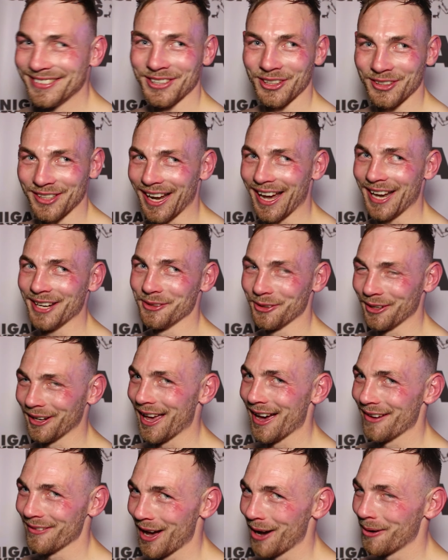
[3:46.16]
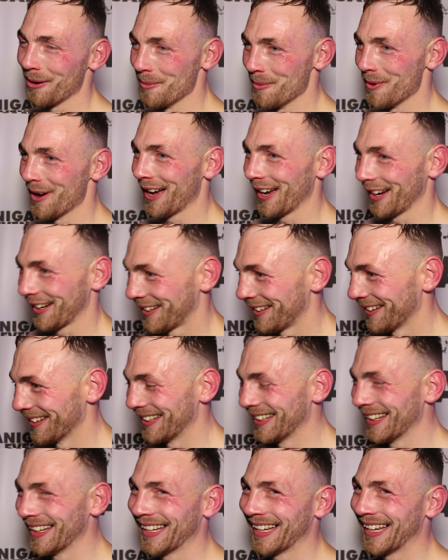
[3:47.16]
So, Dan, you can have that one
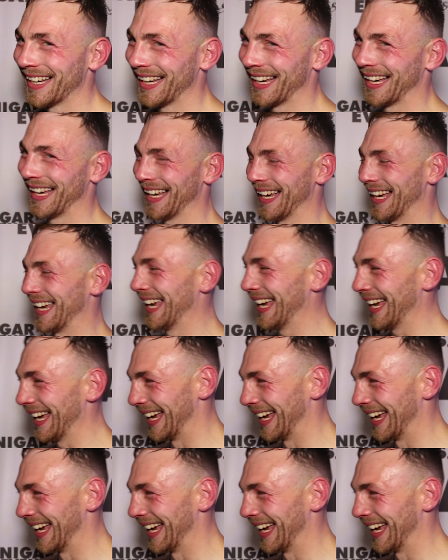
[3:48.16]
back.